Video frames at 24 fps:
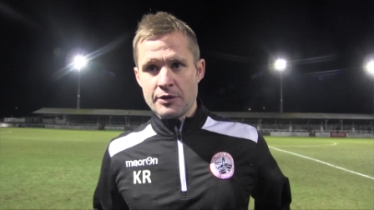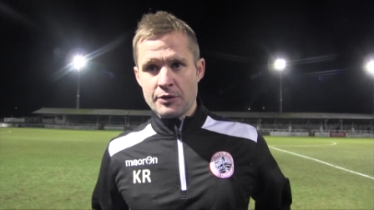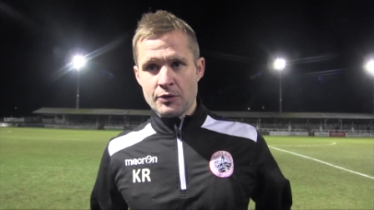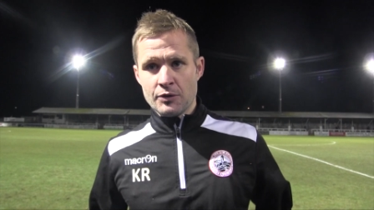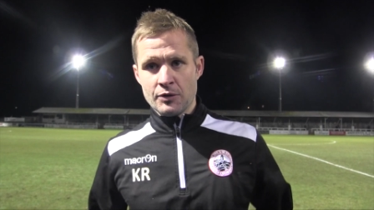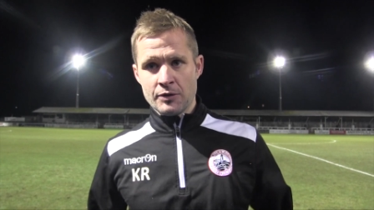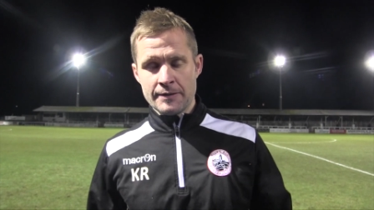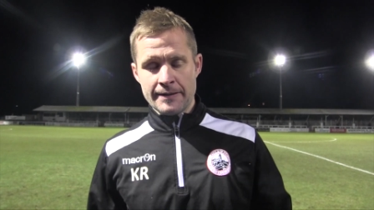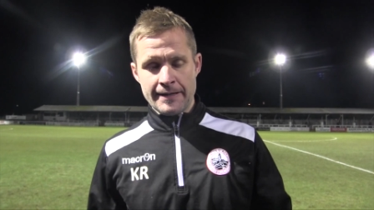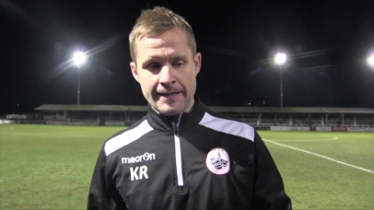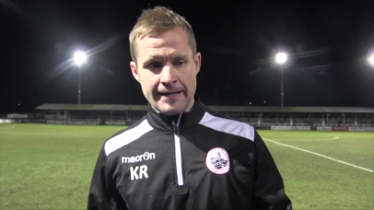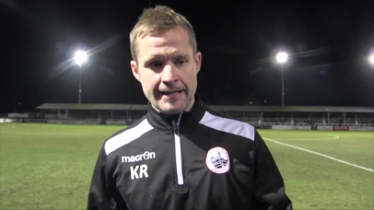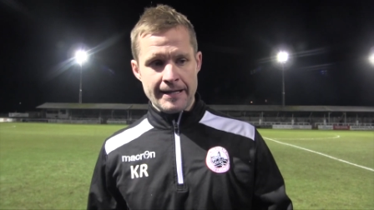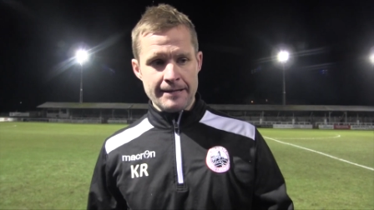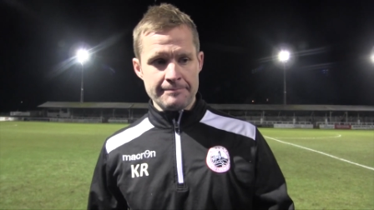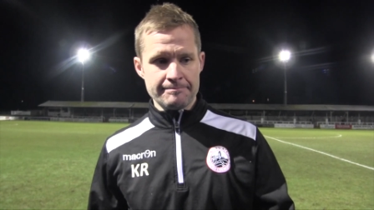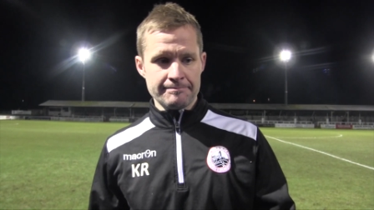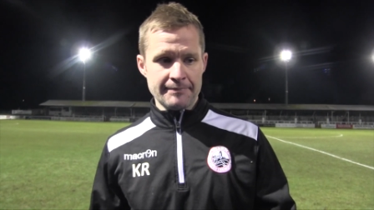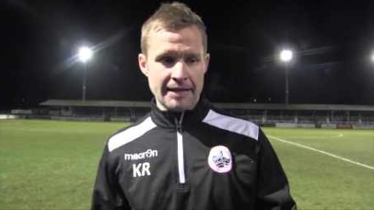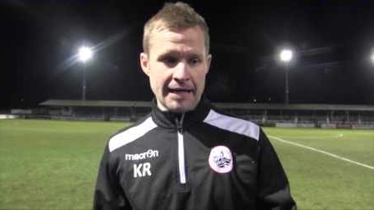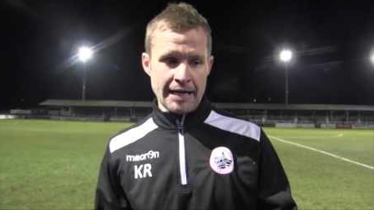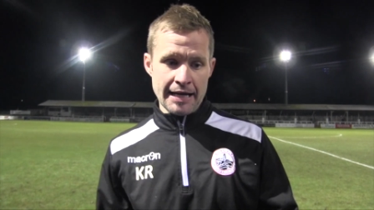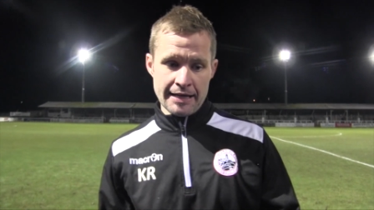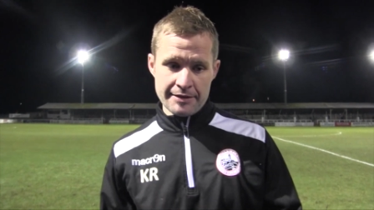You know,
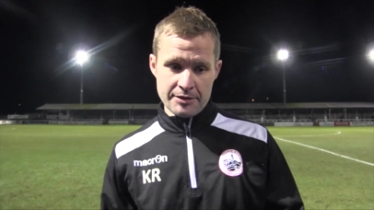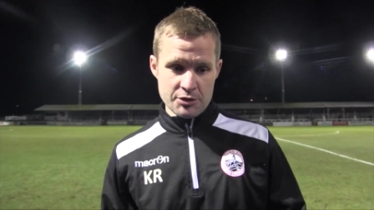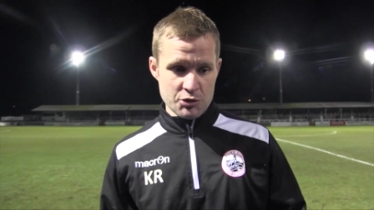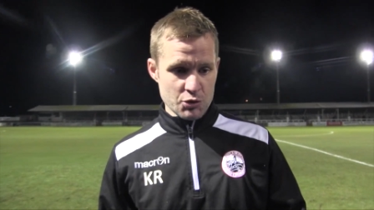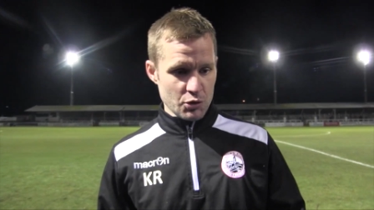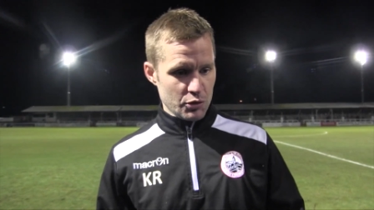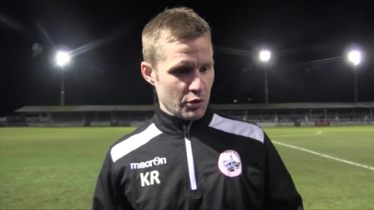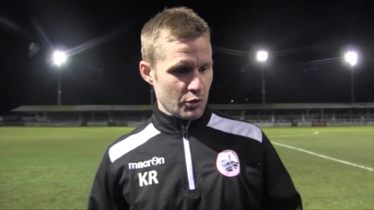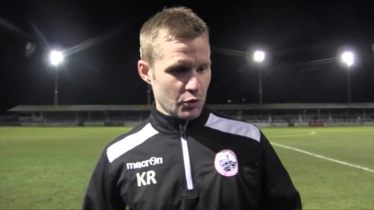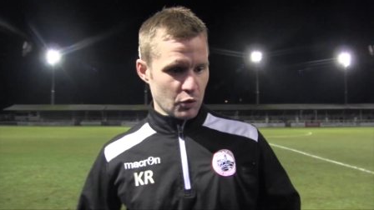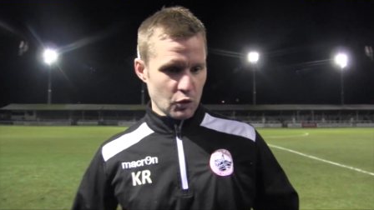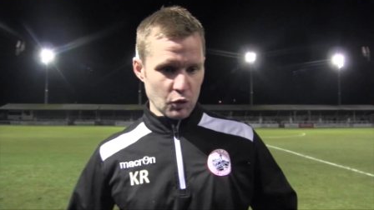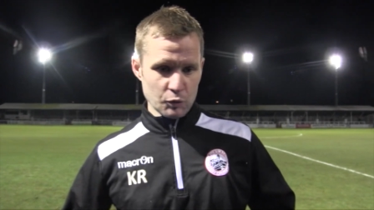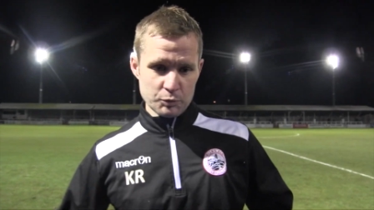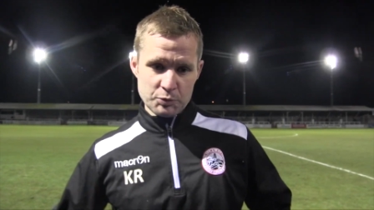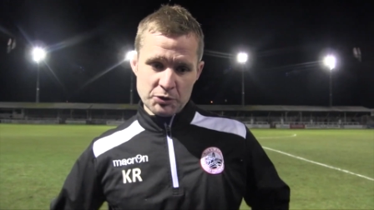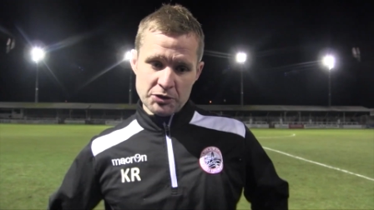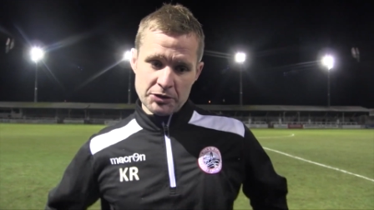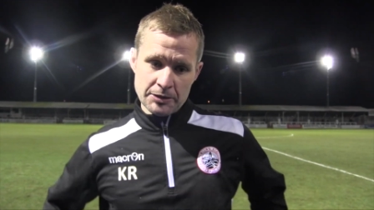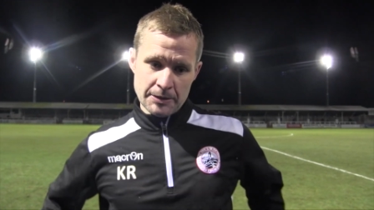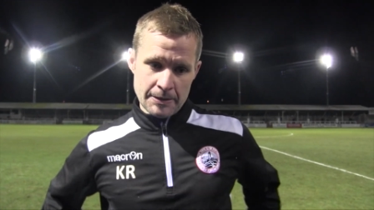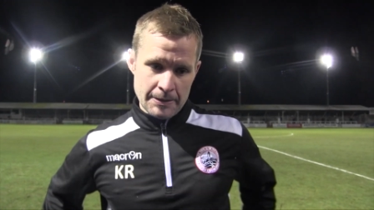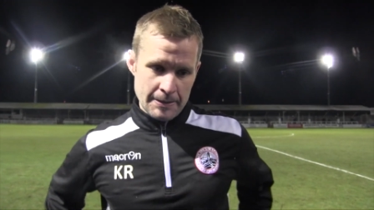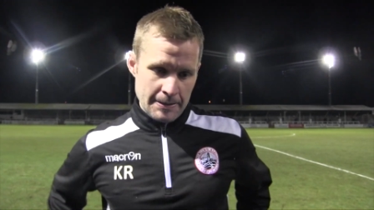um, they had us on the
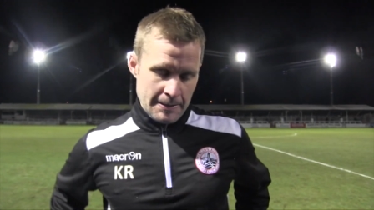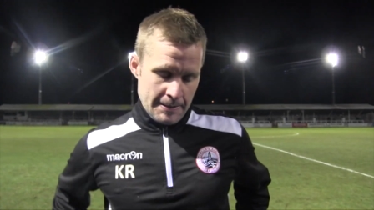ropes.